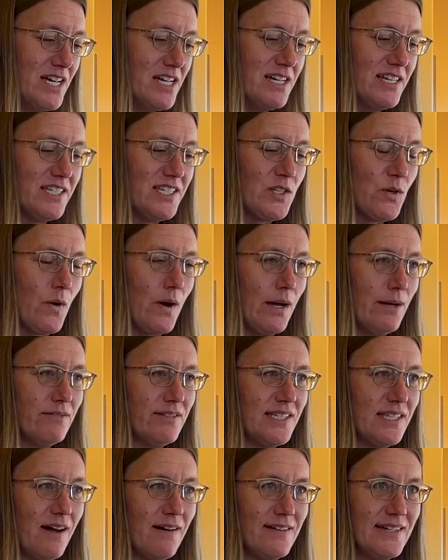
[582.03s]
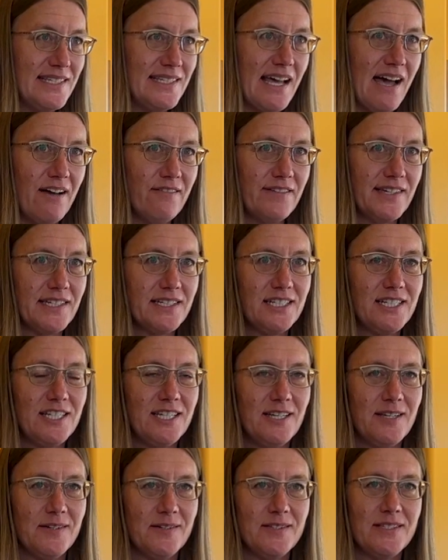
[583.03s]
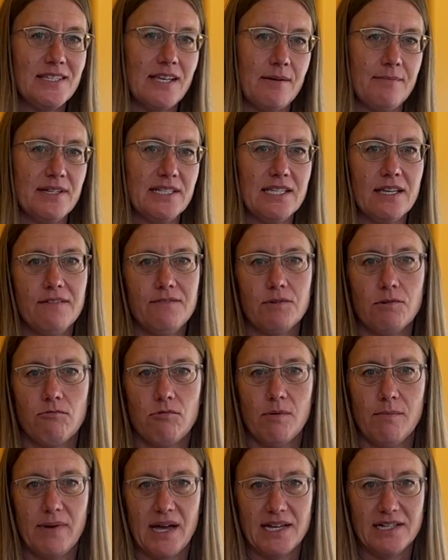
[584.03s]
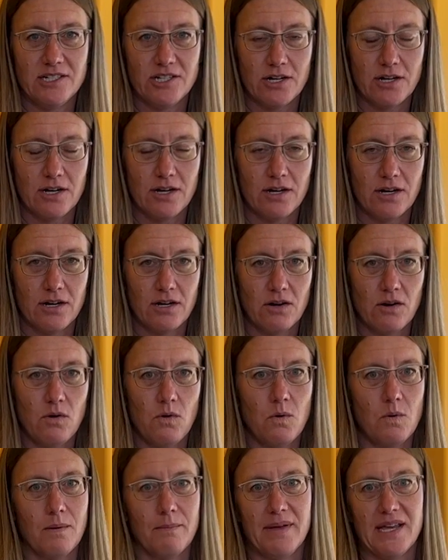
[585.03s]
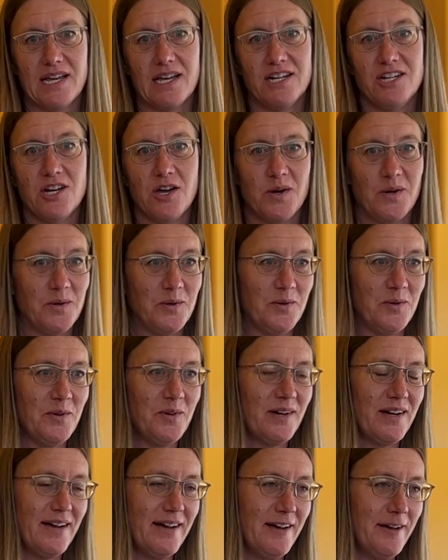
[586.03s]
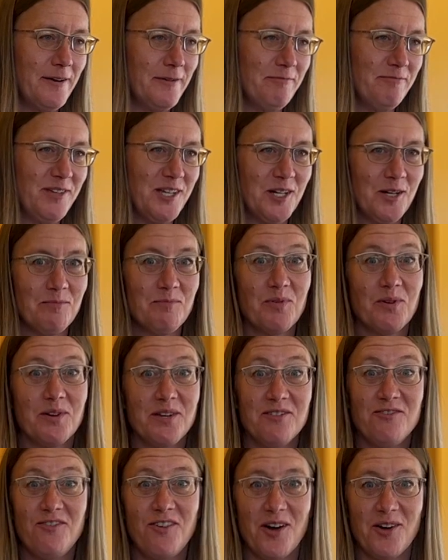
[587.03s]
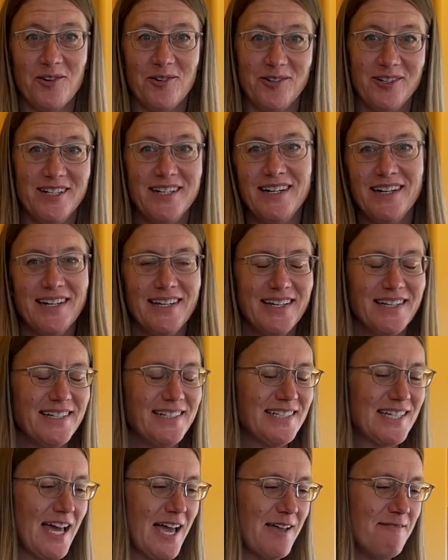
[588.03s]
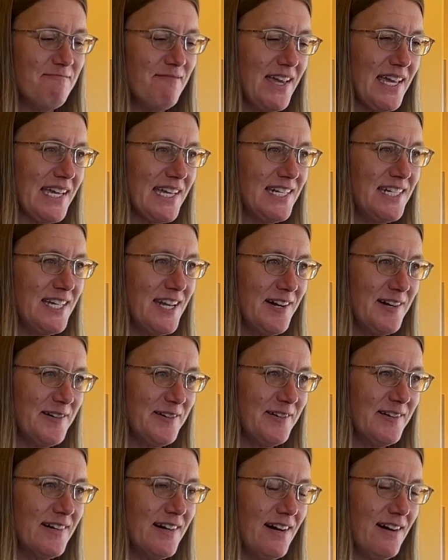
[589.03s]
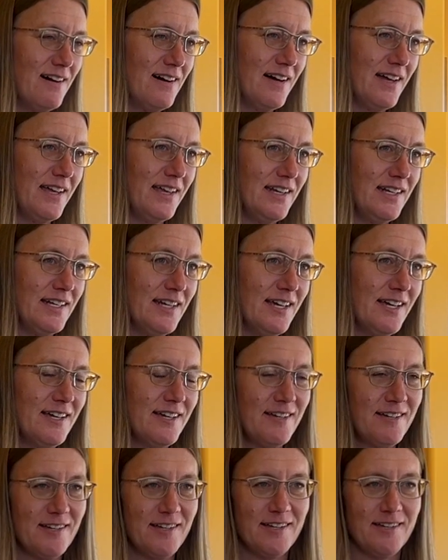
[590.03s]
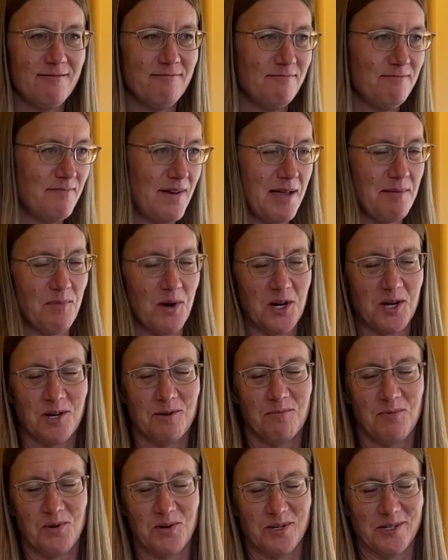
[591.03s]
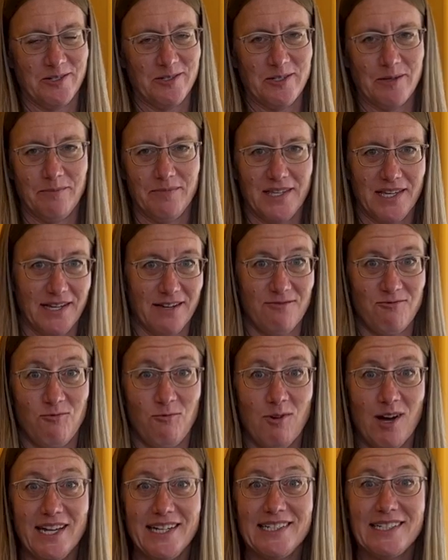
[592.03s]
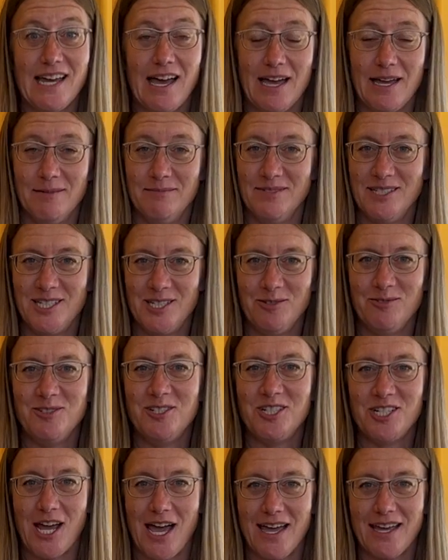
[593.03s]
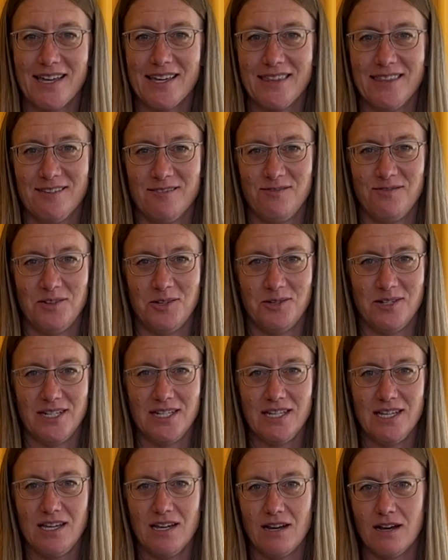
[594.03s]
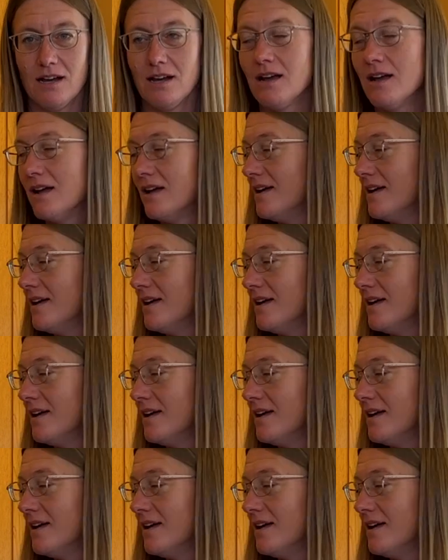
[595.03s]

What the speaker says: So I was always having to set myself a reminder or make a note, pre-phone time, make a note on my marker board or something of what time to check the food in here.